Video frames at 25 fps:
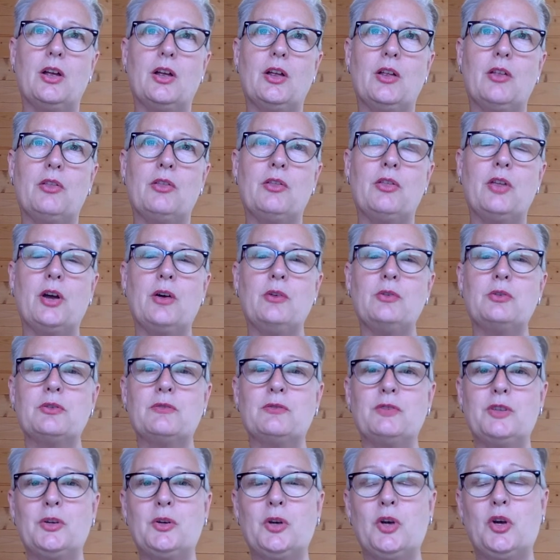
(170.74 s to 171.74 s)
those
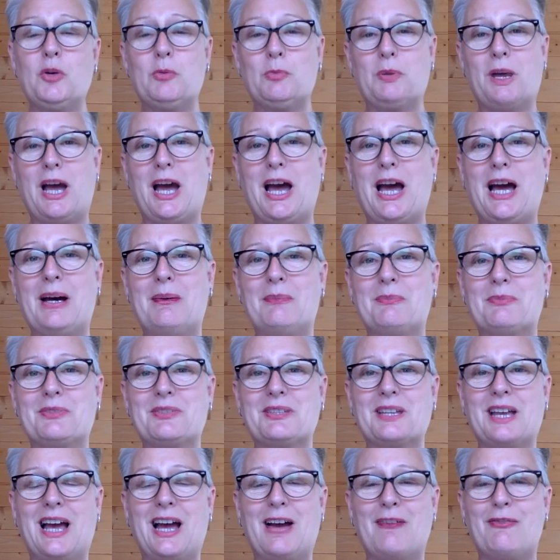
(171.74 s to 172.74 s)
of you who
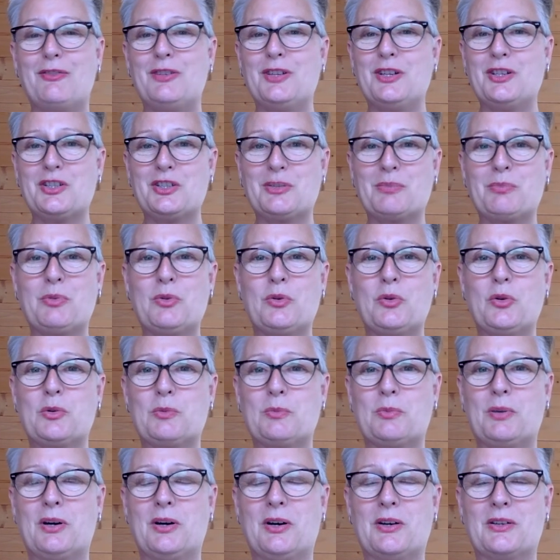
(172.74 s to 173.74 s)
perhaps haven't
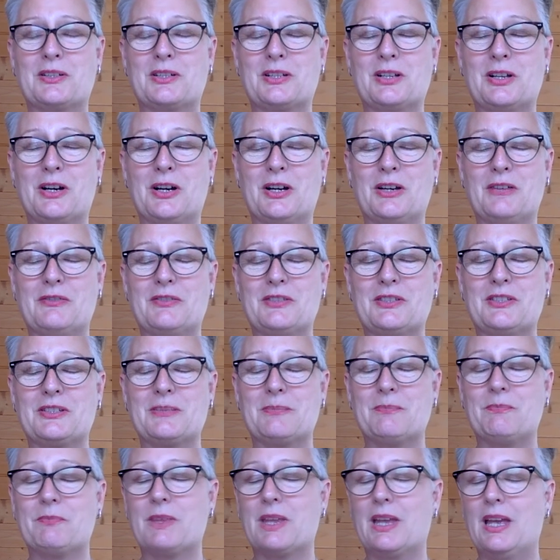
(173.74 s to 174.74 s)
explored past lives,
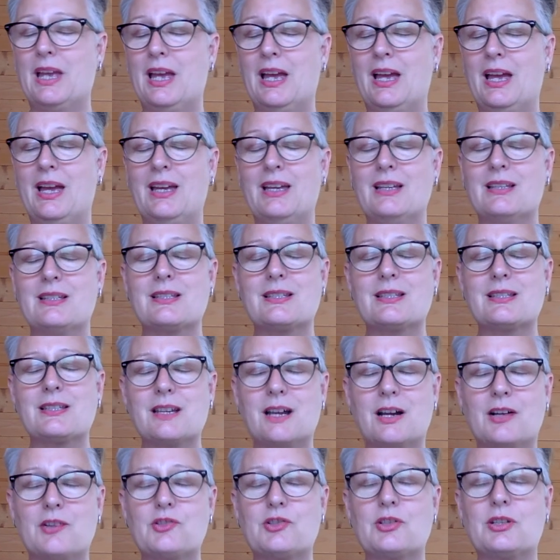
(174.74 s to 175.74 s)
it's
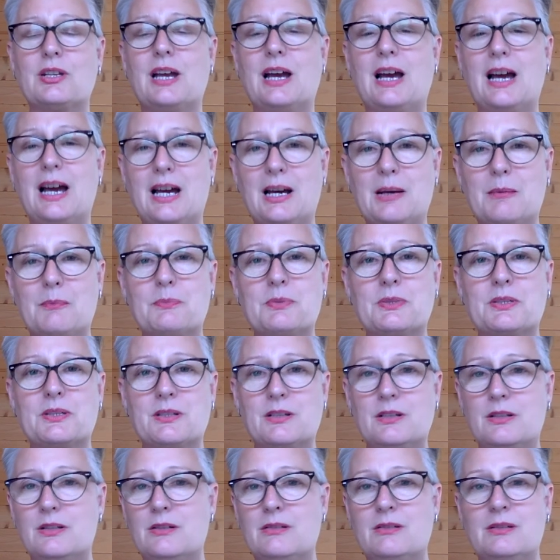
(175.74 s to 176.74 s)
such an
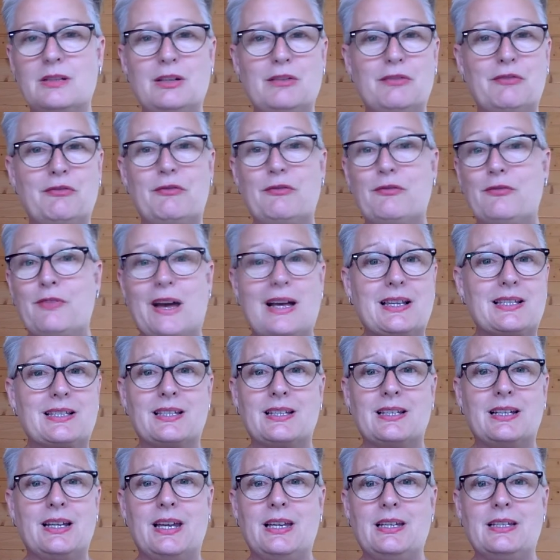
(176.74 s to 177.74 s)
absolutely
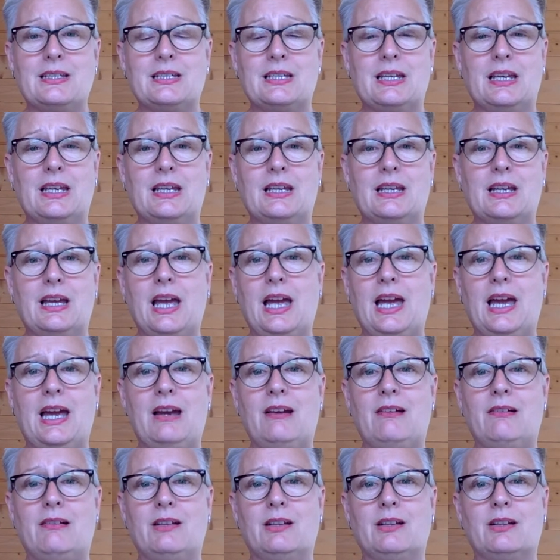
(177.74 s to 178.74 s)
fascinating
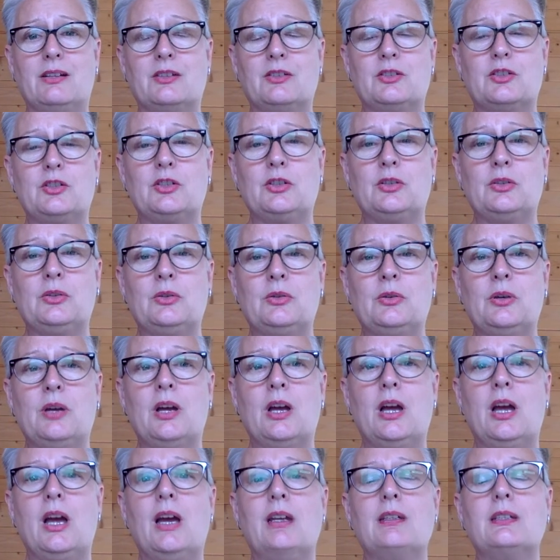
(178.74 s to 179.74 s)
area to
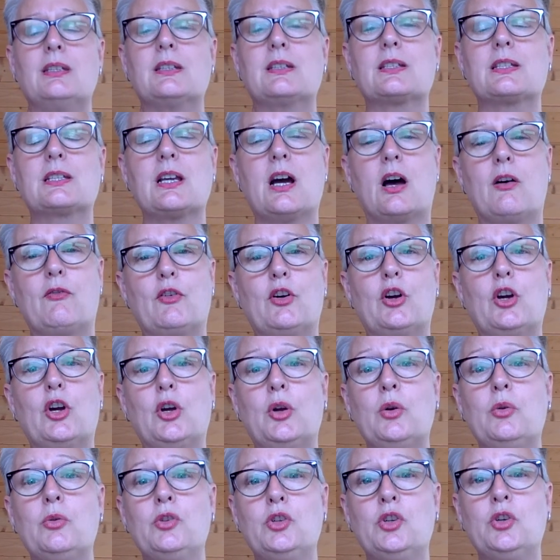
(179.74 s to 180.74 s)
discover
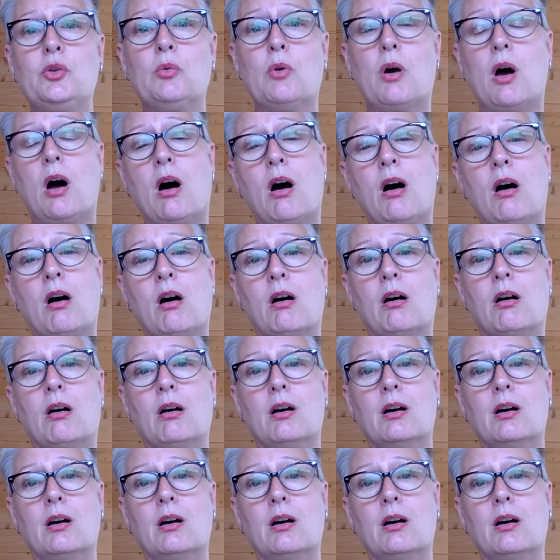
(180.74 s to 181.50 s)
who you are.